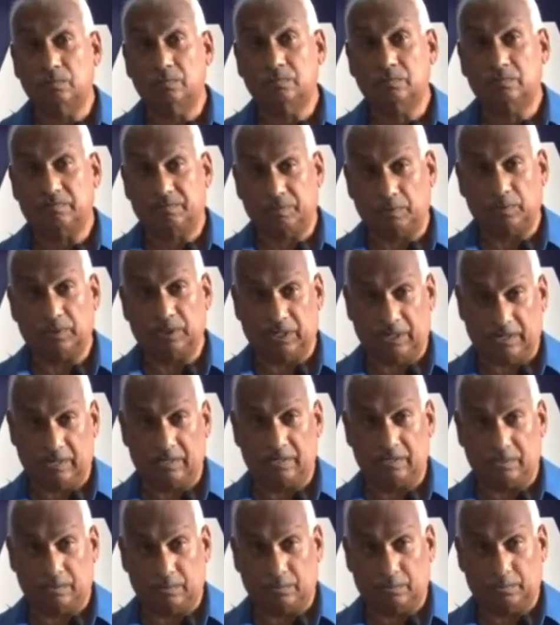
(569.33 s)
40 years
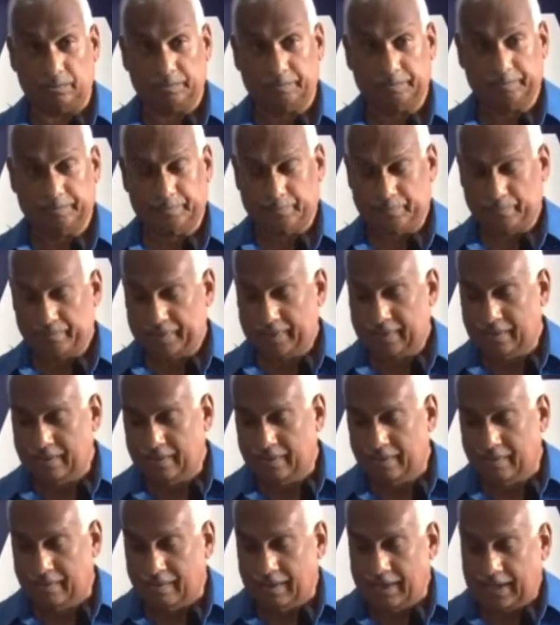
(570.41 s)
ago.
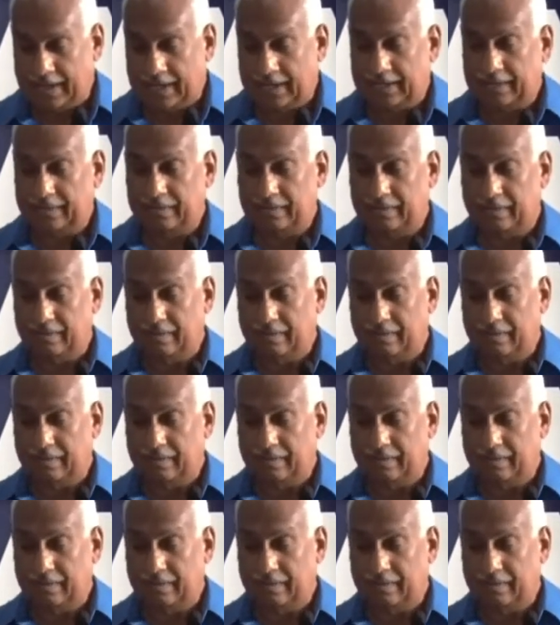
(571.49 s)
And